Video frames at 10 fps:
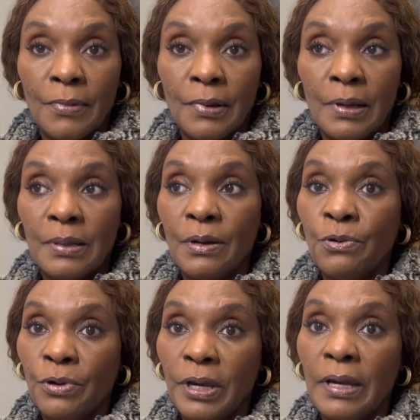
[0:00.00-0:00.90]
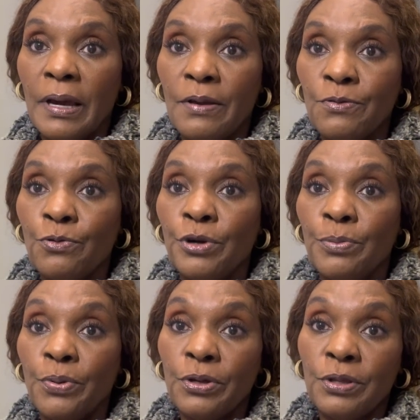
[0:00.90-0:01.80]
He said, okay, yeah. So he
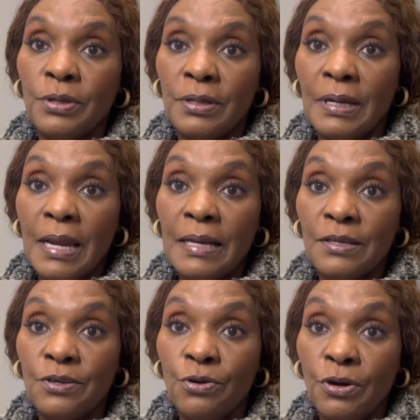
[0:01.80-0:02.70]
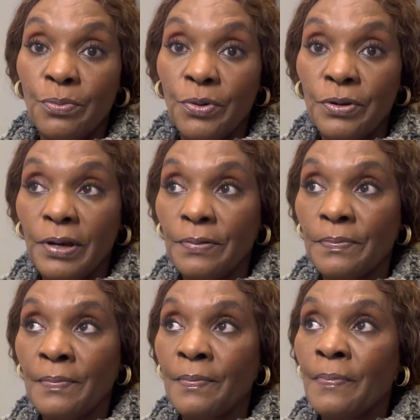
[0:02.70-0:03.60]
brought the last younger brother
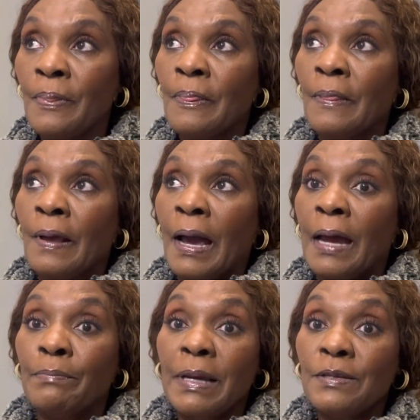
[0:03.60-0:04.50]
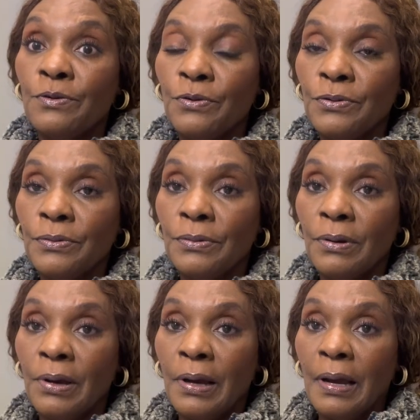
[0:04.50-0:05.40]
and my son,
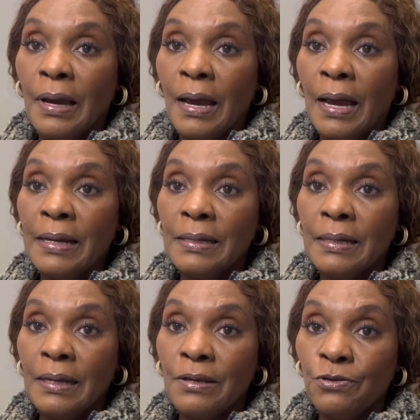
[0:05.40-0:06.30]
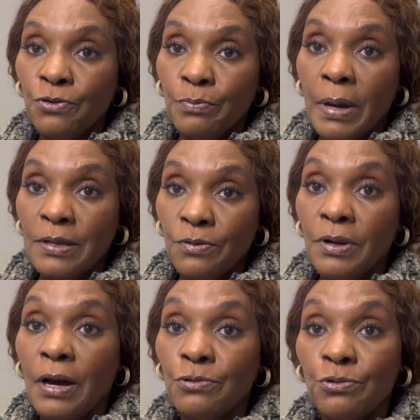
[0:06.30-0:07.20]
and they showed my son
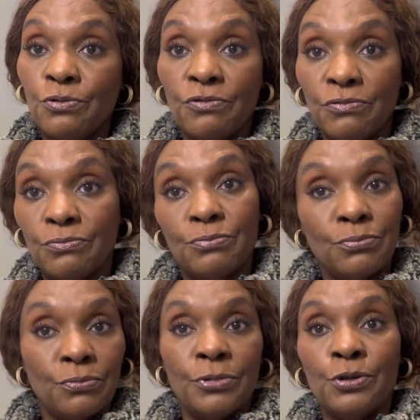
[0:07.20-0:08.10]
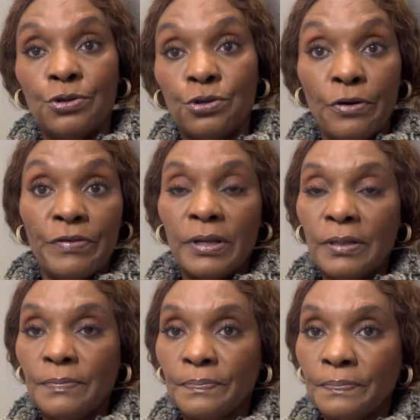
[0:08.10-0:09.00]
how to, shovel
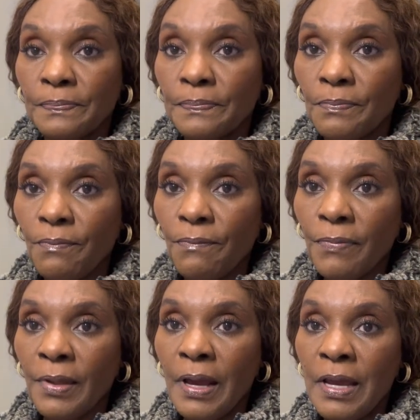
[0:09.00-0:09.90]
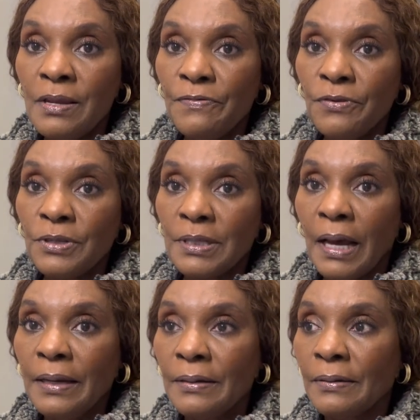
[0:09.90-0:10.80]
in the first
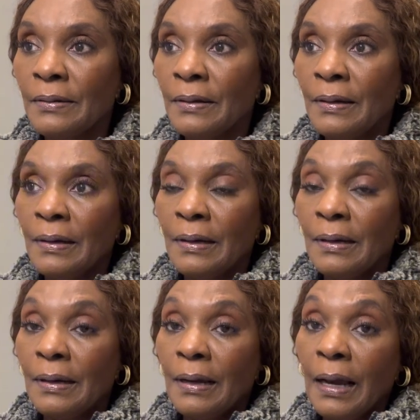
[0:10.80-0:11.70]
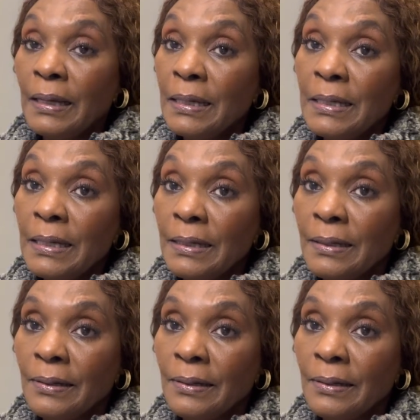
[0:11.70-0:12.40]
sand. And he did.